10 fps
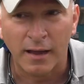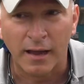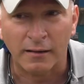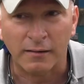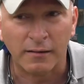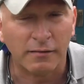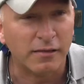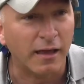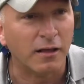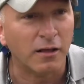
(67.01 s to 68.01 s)
and
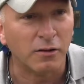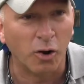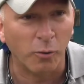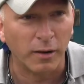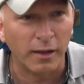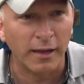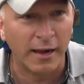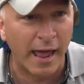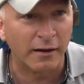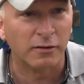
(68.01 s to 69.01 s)
think globally
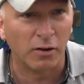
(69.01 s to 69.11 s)
and act